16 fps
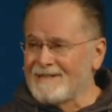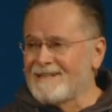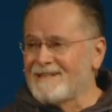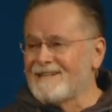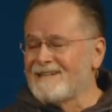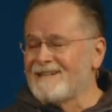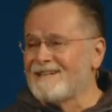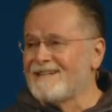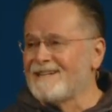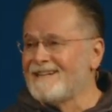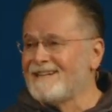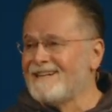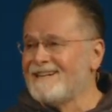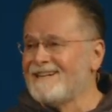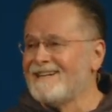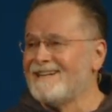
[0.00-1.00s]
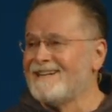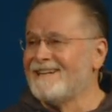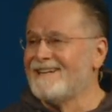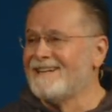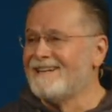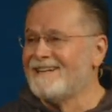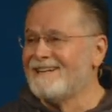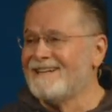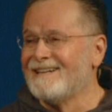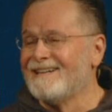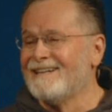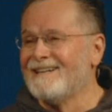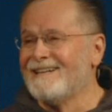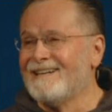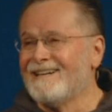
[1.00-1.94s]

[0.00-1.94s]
Nothing is said.